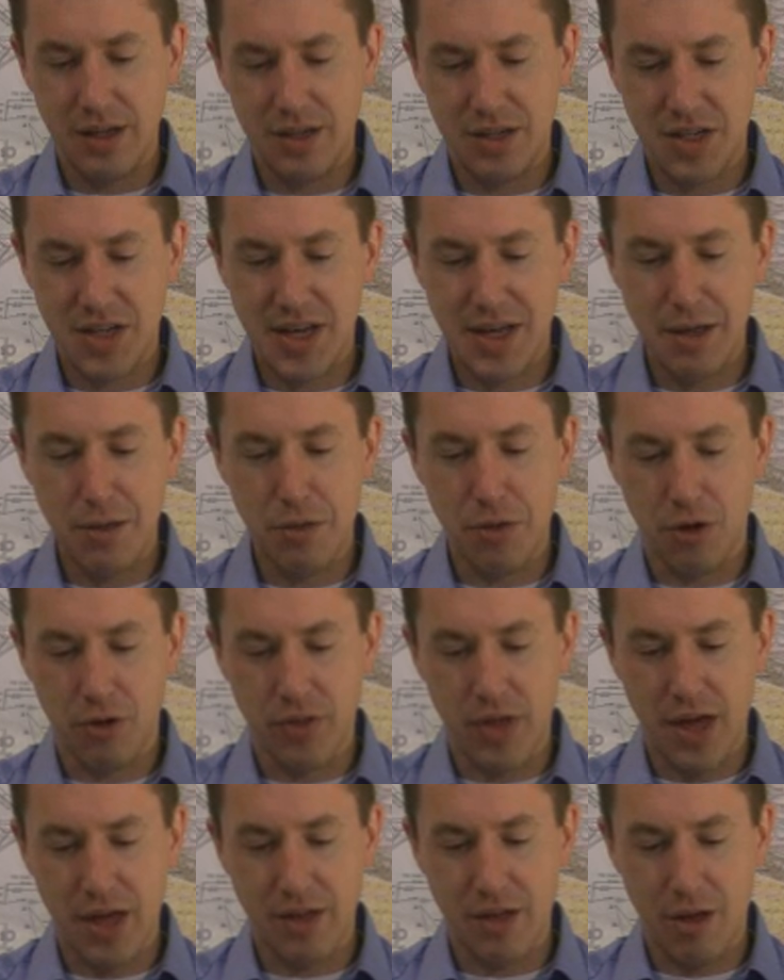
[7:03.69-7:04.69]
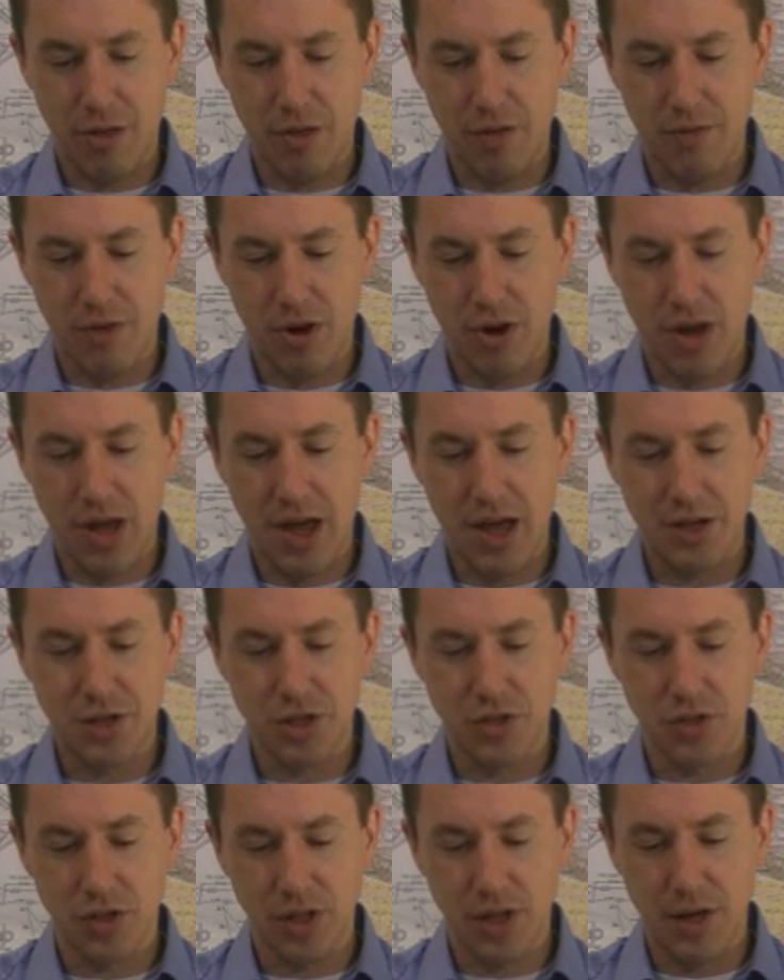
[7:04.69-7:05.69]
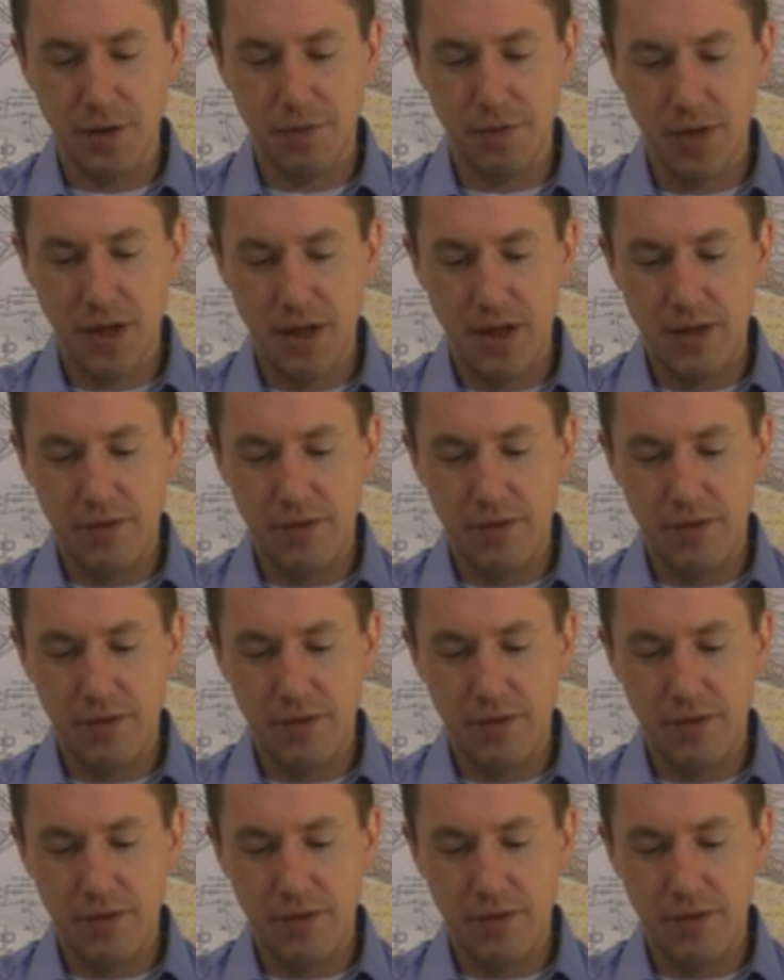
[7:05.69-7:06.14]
teeth on the very edge of the leaf.